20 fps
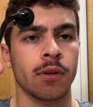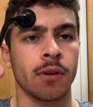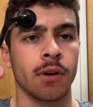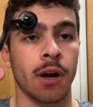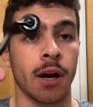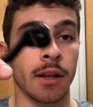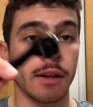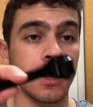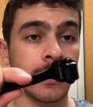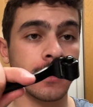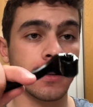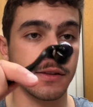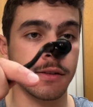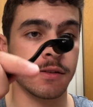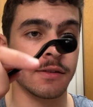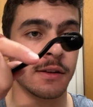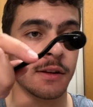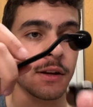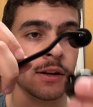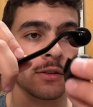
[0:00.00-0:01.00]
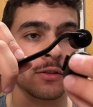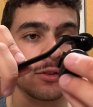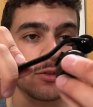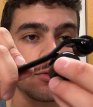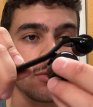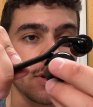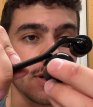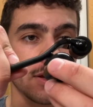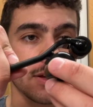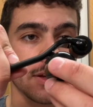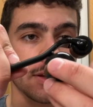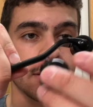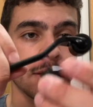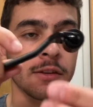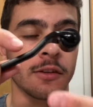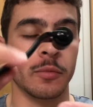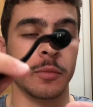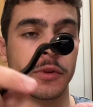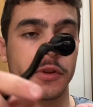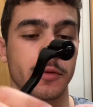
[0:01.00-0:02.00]
I let this sit out to dry like
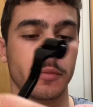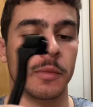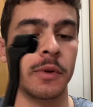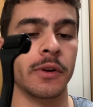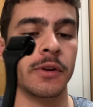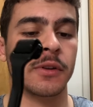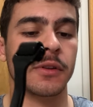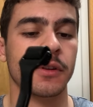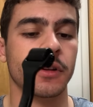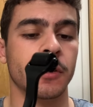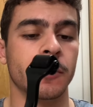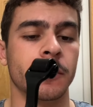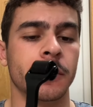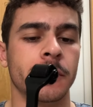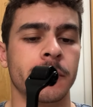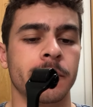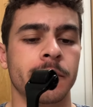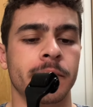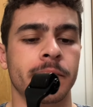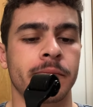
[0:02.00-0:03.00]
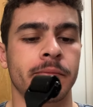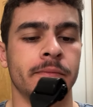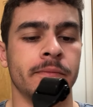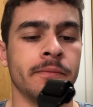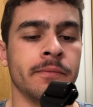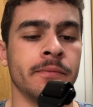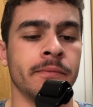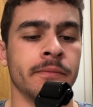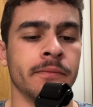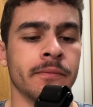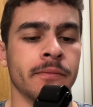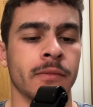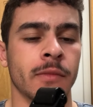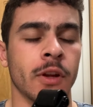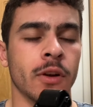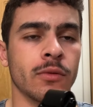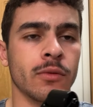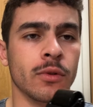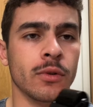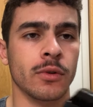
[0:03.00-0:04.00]
this, but the beard club
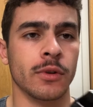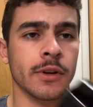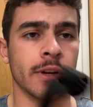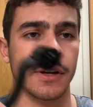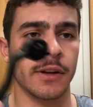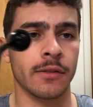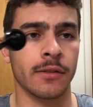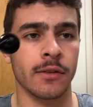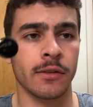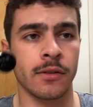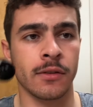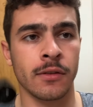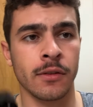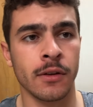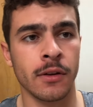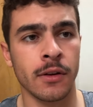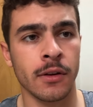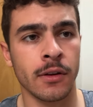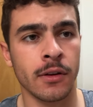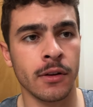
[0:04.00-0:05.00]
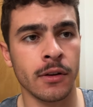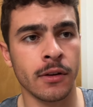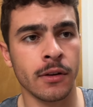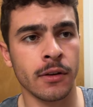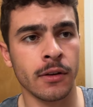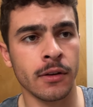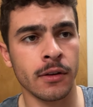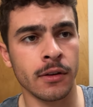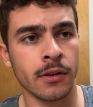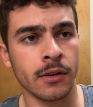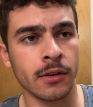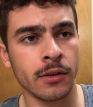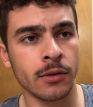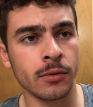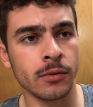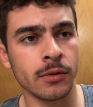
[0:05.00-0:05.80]
roller has this cute